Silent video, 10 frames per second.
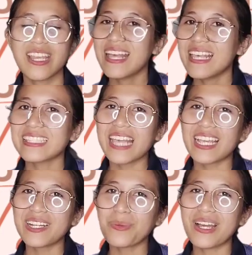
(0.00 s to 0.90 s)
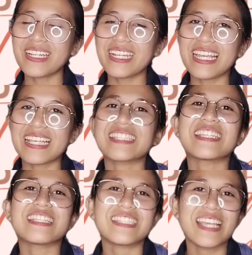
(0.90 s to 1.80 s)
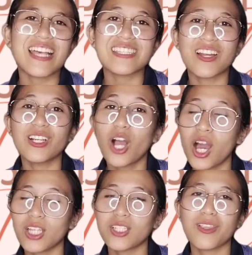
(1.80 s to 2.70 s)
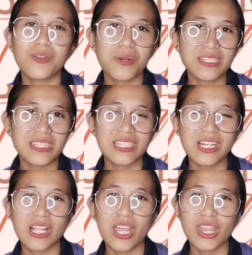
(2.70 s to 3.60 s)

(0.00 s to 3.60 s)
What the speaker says: Second one is the CSR ought to concern